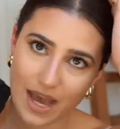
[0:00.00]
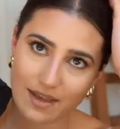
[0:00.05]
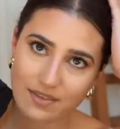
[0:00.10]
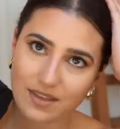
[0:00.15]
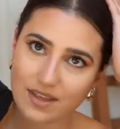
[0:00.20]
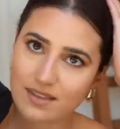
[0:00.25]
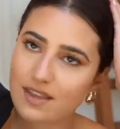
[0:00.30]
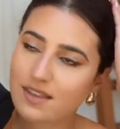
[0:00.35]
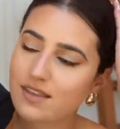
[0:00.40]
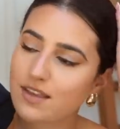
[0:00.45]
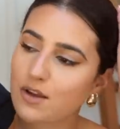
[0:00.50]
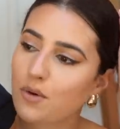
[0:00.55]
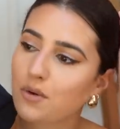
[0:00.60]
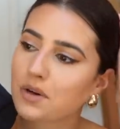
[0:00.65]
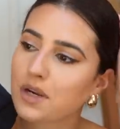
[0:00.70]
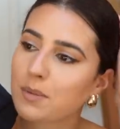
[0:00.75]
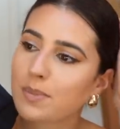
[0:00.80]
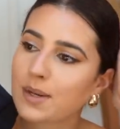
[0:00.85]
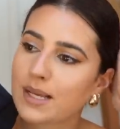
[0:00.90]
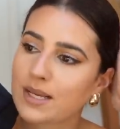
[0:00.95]
I think that the
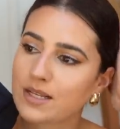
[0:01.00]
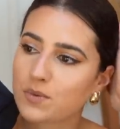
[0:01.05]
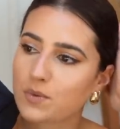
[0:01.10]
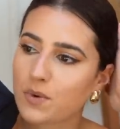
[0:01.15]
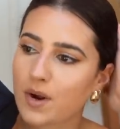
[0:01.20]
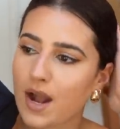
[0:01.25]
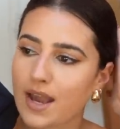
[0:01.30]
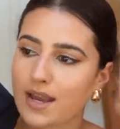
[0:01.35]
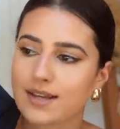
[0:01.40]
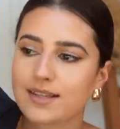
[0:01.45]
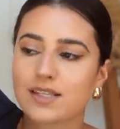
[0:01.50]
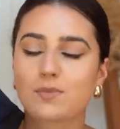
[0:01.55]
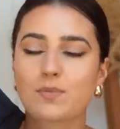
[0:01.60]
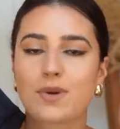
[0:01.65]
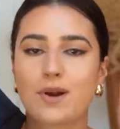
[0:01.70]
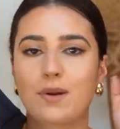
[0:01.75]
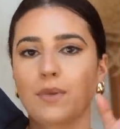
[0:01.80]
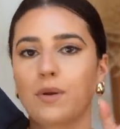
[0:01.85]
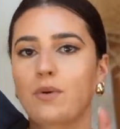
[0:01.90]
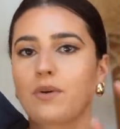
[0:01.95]
only place where I
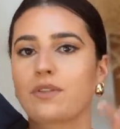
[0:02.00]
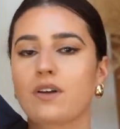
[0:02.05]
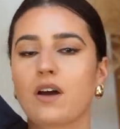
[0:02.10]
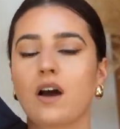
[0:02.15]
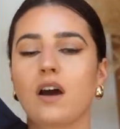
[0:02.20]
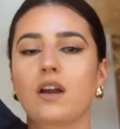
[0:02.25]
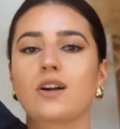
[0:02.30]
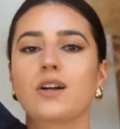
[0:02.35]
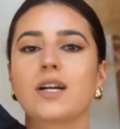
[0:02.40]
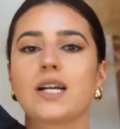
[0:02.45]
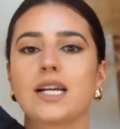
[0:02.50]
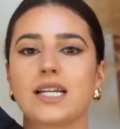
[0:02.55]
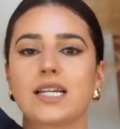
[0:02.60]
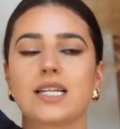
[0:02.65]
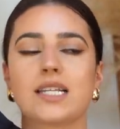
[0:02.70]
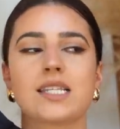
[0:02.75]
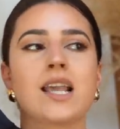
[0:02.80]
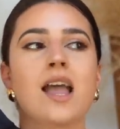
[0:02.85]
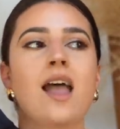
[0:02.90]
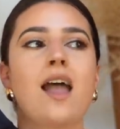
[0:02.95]
experiment with color
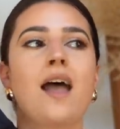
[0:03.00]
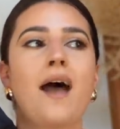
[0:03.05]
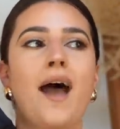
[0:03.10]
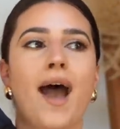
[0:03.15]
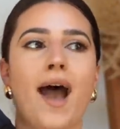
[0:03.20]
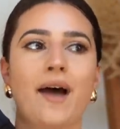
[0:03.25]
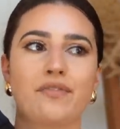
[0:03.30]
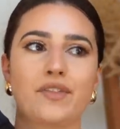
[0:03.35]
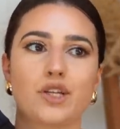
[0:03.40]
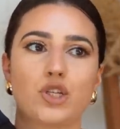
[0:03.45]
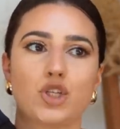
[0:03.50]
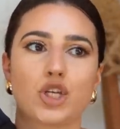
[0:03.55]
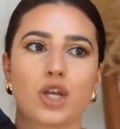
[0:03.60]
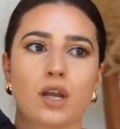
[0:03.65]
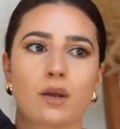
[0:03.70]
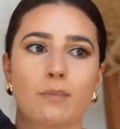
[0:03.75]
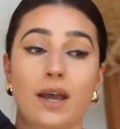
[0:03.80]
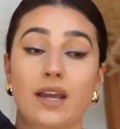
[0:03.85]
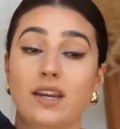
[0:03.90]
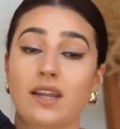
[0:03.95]
is at the
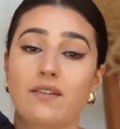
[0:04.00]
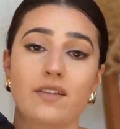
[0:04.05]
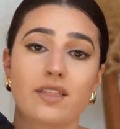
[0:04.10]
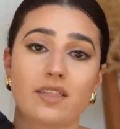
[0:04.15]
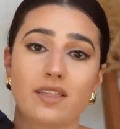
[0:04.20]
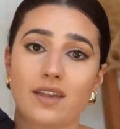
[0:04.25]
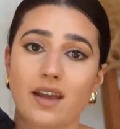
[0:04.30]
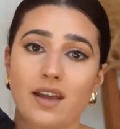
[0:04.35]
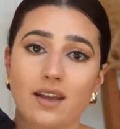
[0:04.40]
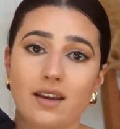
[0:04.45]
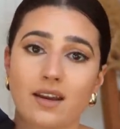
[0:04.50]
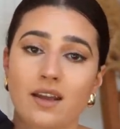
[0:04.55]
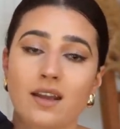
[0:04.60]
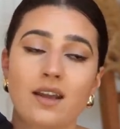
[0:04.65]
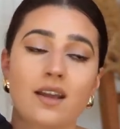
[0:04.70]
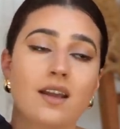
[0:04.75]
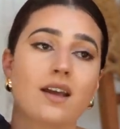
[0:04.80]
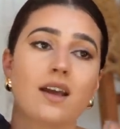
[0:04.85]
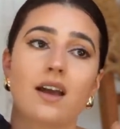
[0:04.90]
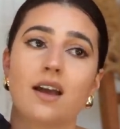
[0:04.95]
gym, and even then
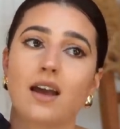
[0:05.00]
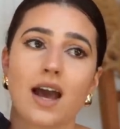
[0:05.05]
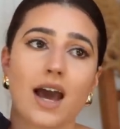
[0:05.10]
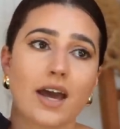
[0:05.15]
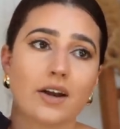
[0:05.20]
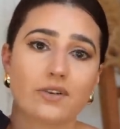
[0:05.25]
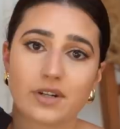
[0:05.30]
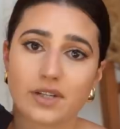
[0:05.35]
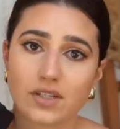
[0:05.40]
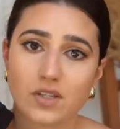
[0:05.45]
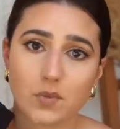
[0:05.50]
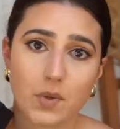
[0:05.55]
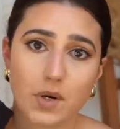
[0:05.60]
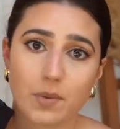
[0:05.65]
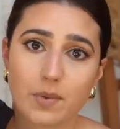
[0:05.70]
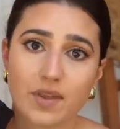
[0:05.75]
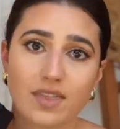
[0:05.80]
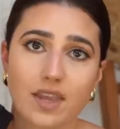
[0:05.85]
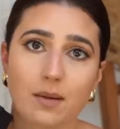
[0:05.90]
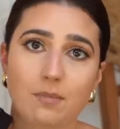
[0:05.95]
I don't
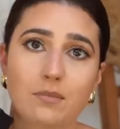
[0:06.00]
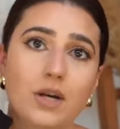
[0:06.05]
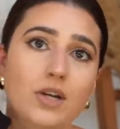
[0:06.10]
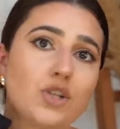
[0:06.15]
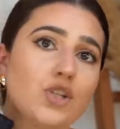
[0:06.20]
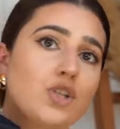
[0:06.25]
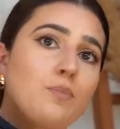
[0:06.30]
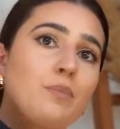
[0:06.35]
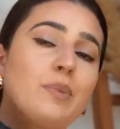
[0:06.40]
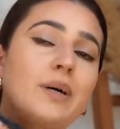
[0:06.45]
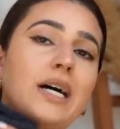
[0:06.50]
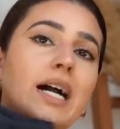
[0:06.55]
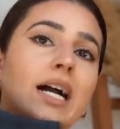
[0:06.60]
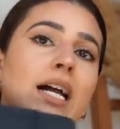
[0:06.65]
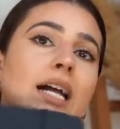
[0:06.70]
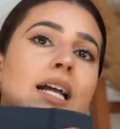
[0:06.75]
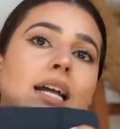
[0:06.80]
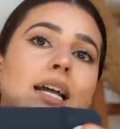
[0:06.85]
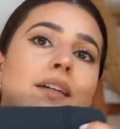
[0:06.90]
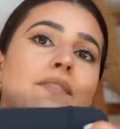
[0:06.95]
experiment that much,
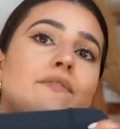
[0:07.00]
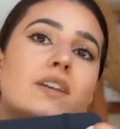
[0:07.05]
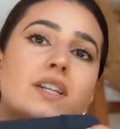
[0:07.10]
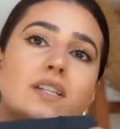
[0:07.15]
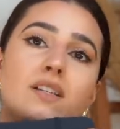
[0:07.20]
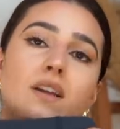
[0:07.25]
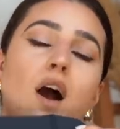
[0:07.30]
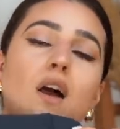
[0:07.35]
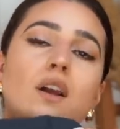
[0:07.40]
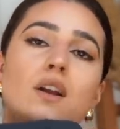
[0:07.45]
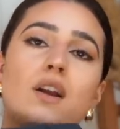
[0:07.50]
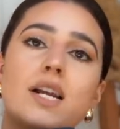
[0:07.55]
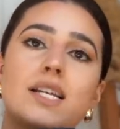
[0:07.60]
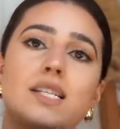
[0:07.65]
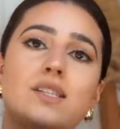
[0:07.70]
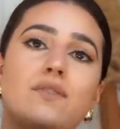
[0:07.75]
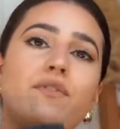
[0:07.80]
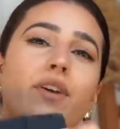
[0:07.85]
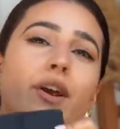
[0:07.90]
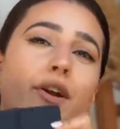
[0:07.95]
but this color
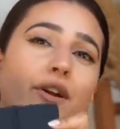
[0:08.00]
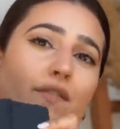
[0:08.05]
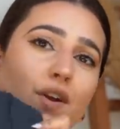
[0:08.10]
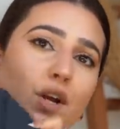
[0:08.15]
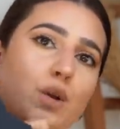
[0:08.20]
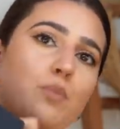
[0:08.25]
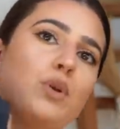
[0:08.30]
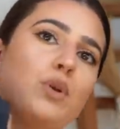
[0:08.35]
is very, very